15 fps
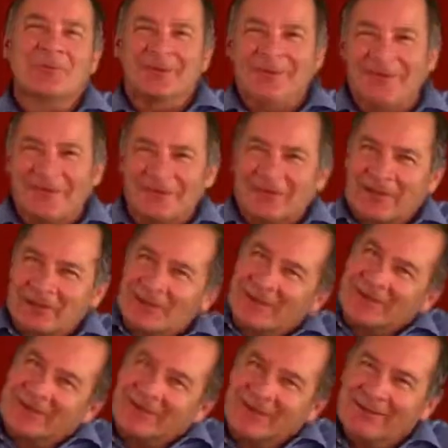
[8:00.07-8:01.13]
we'll edit that
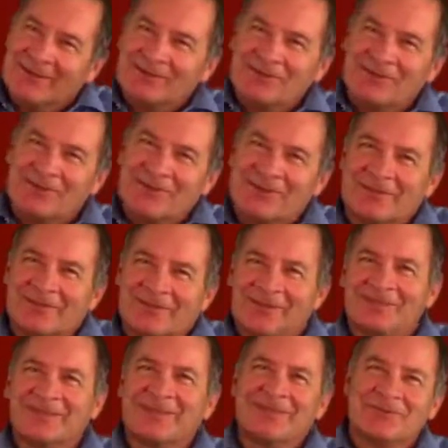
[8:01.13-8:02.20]
back in so that it
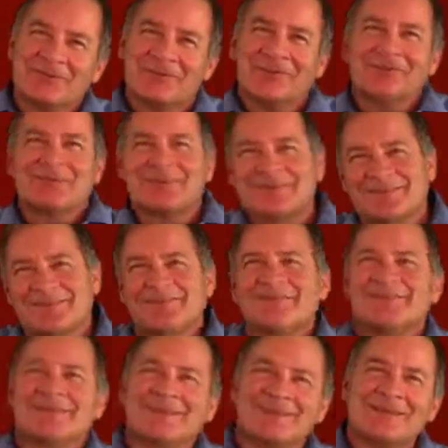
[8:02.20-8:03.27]
looks like you're actually
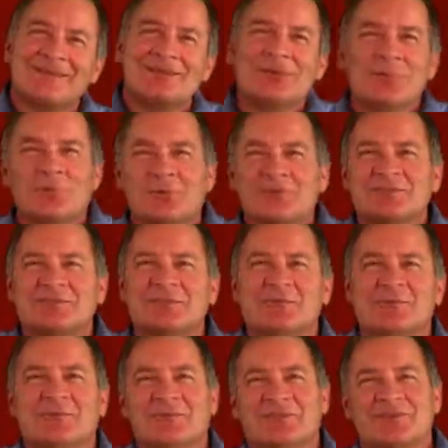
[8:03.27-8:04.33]
getting 2 points
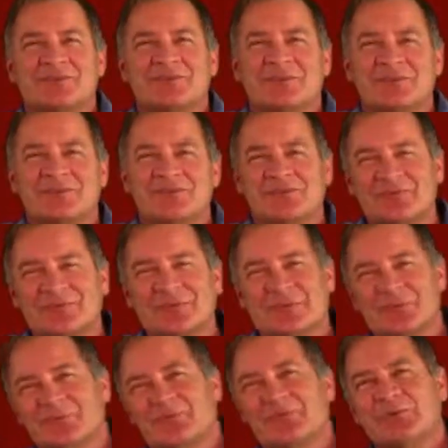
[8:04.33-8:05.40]
of view with the transition
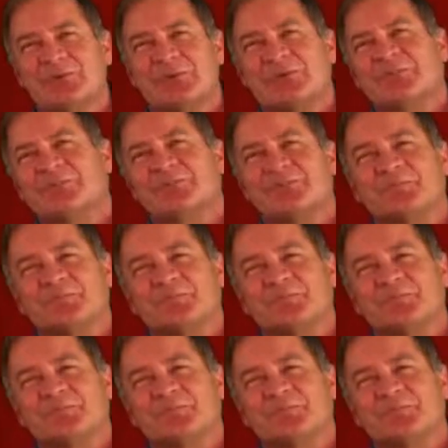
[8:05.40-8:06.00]
fade in between.